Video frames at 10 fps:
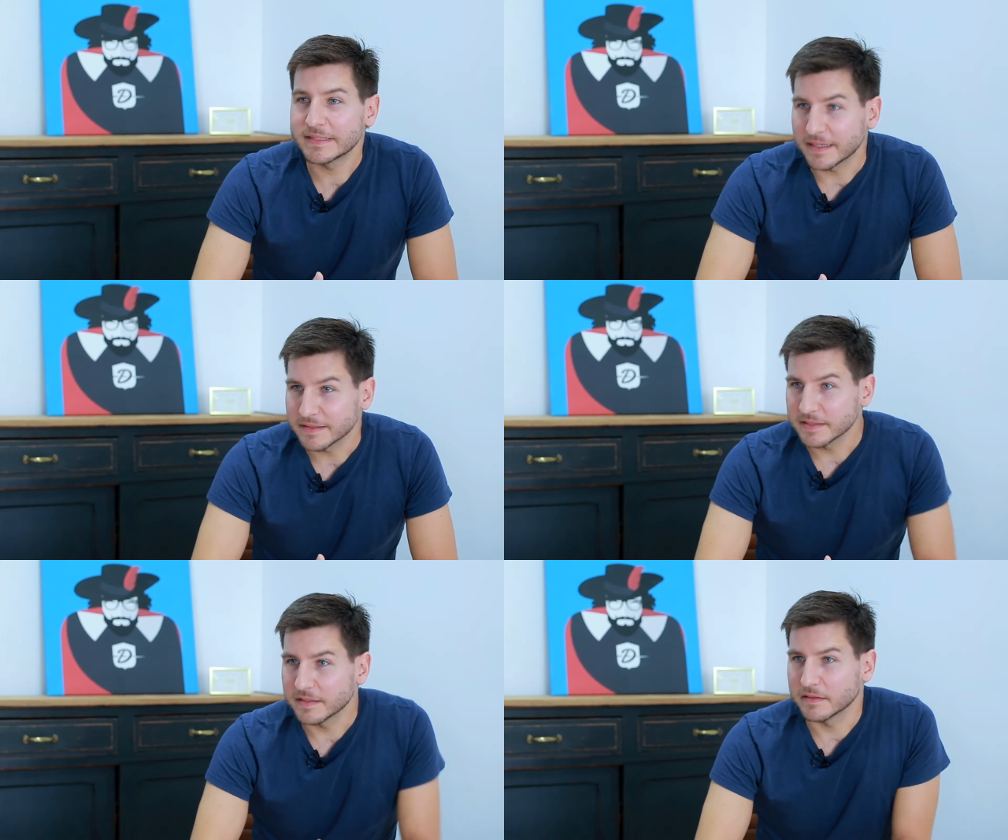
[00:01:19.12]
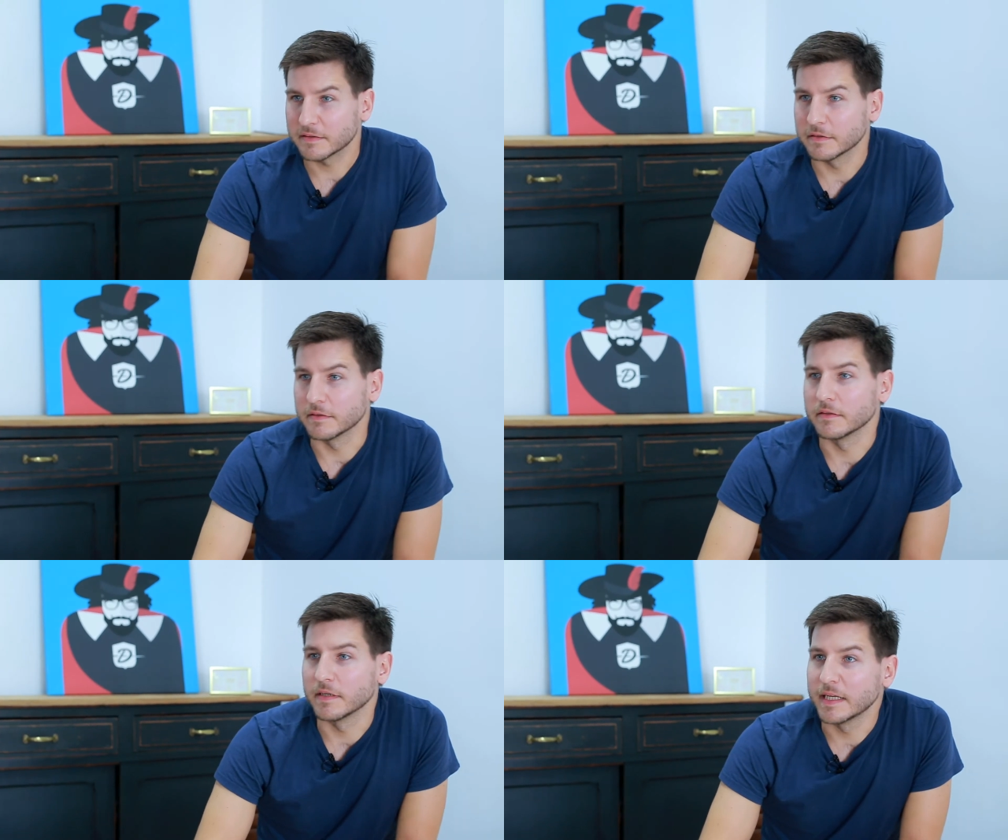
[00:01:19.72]
started at
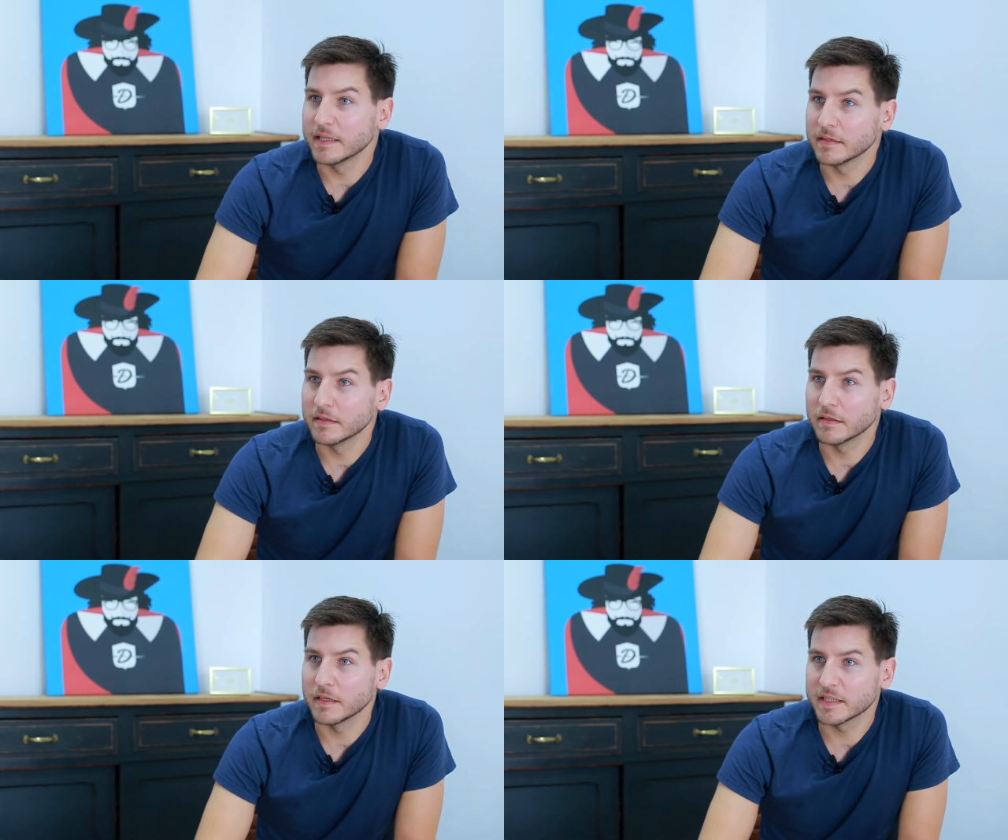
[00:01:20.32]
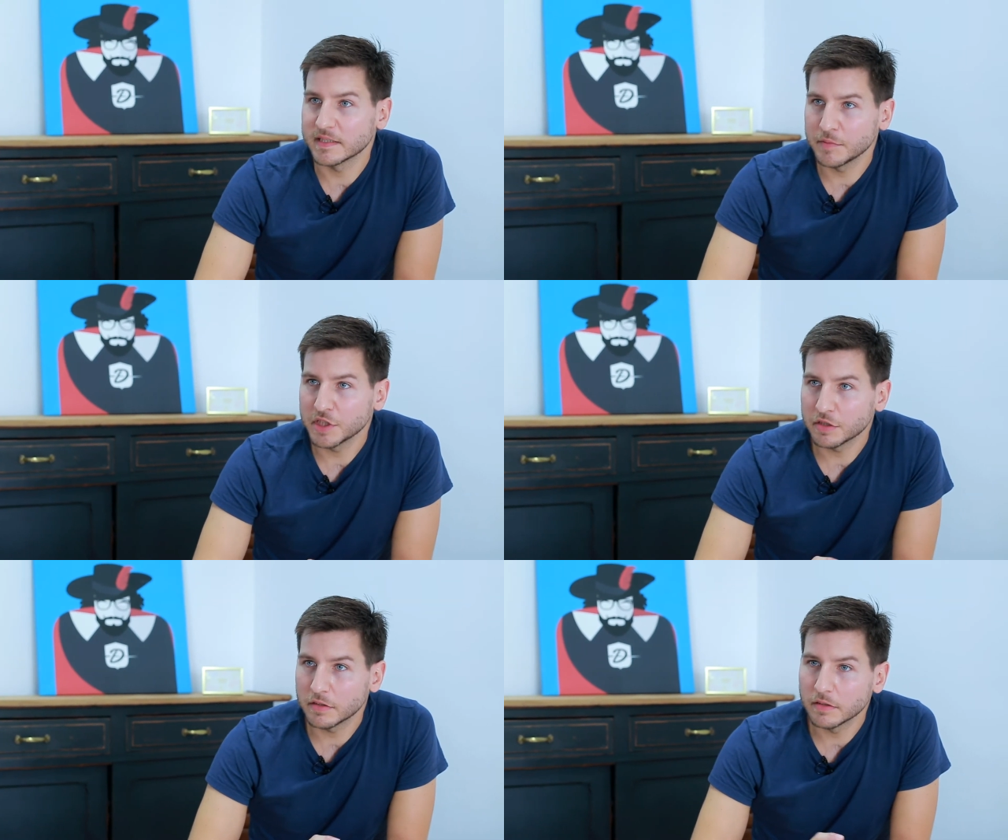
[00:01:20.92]
an
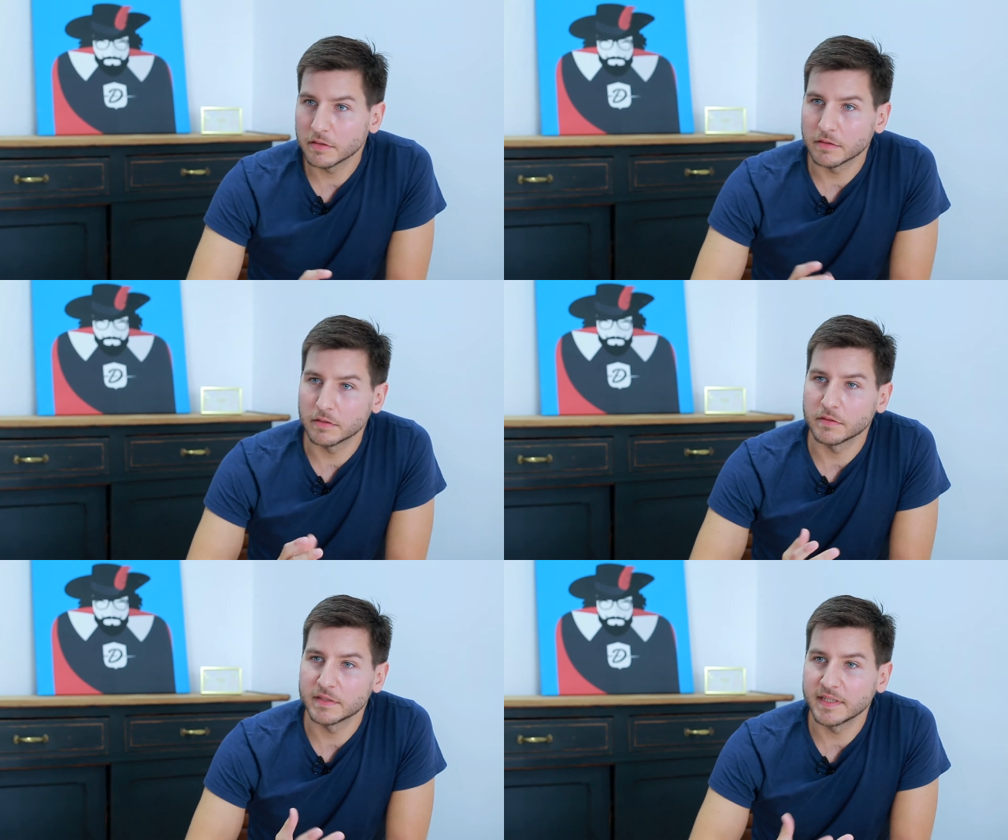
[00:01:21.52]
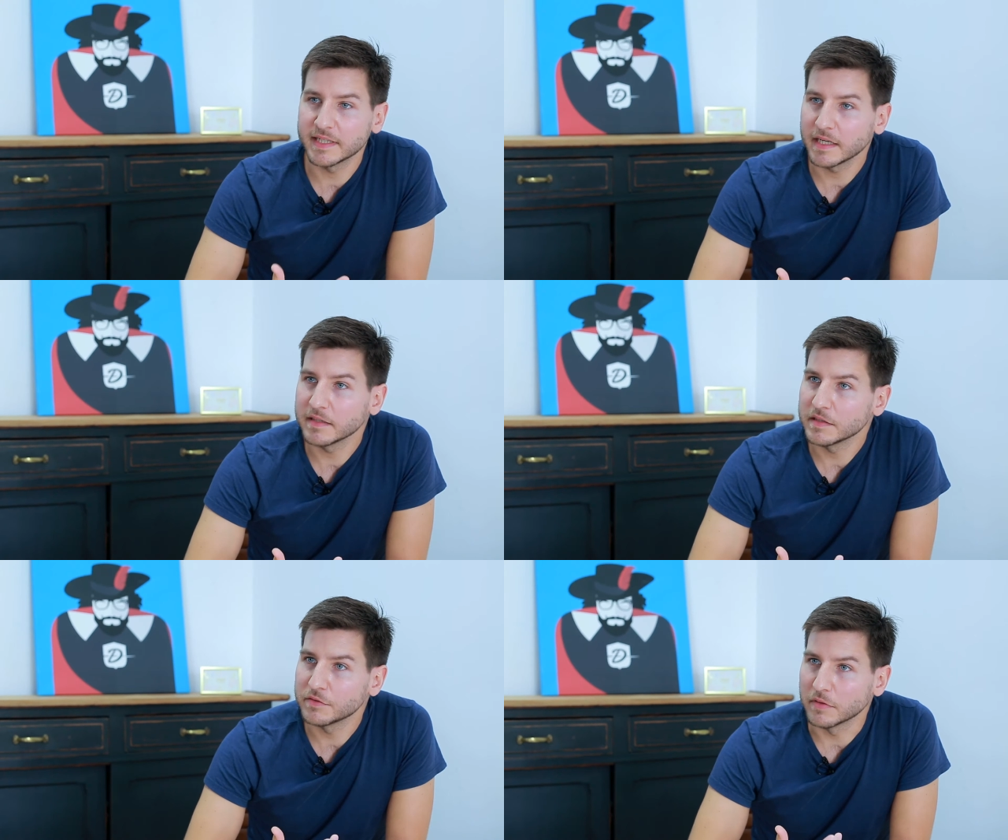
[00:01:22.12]
exhibition
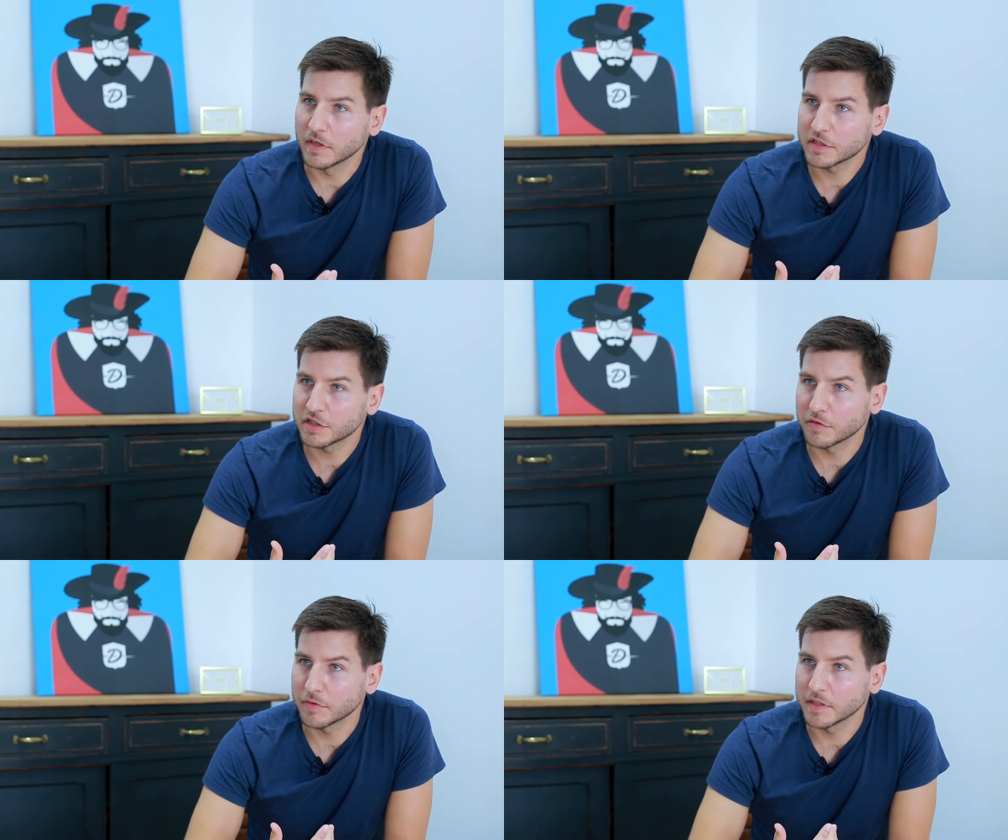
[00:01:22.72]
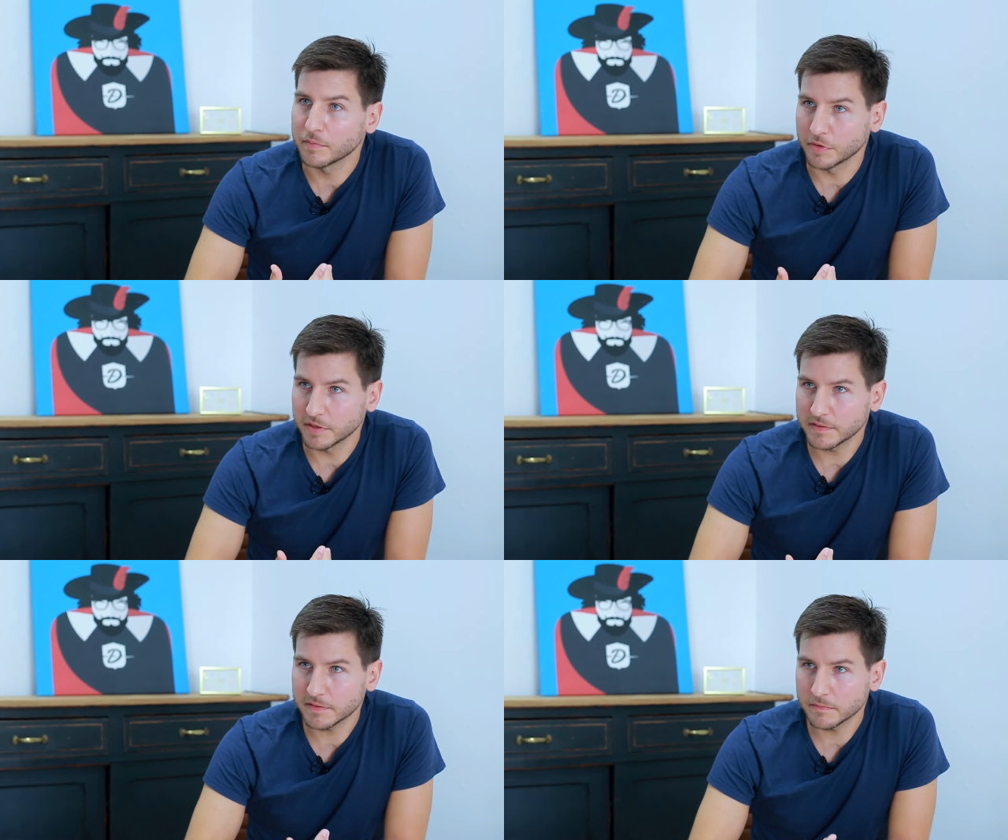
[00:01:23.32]
dedicated to luxury
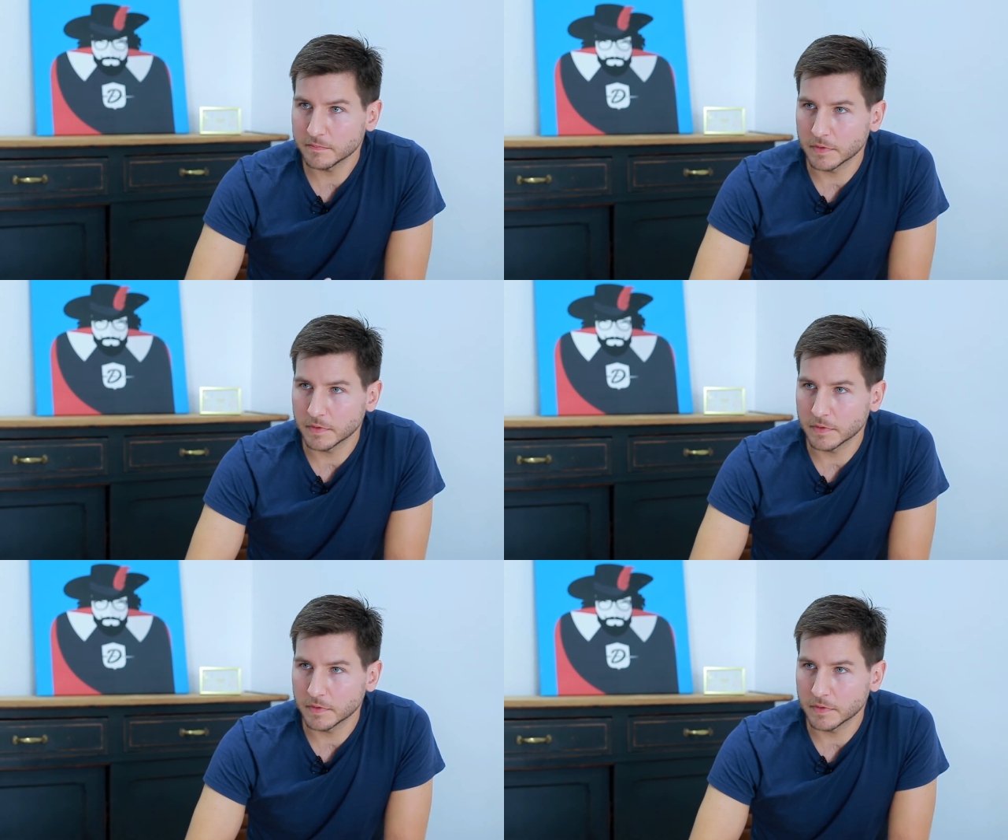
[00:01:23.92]
brands.